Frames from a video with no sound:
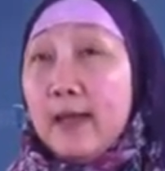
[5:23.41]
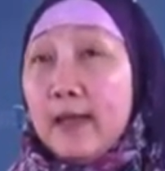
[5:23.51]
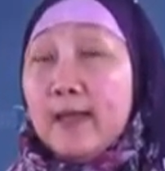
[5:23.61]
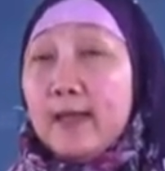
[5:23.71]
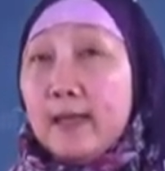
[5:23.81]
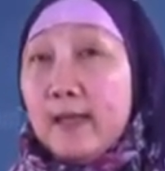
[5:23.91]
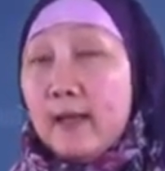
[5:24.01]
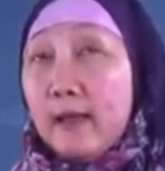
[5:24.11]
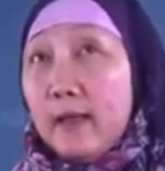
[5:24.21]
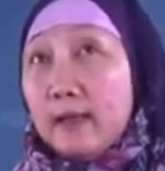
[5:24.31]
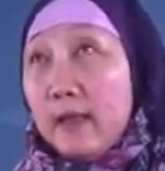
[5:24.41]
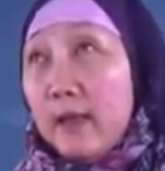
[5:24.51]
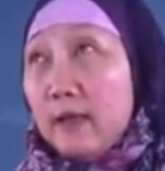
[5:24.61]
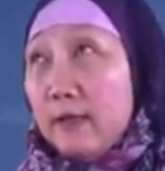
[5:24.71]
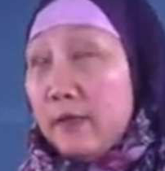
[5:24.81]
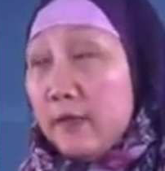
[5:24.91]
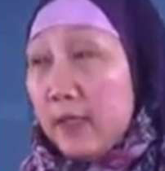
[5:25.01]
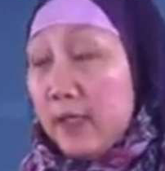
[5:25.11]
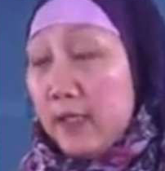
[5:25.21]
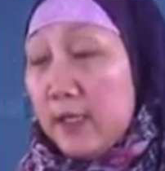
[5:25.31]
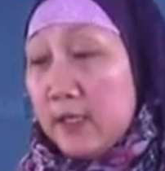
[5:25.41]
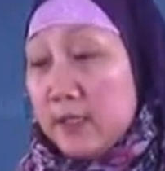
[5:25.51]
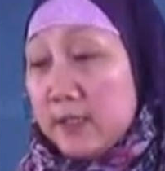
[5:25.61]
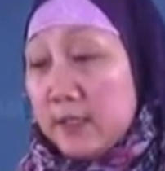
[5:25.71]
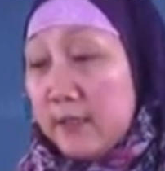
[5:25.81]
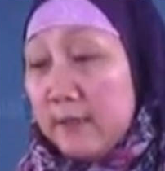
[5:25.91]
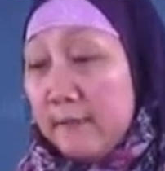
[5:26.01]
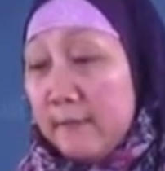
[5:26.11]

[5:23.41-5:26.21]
And the other thing is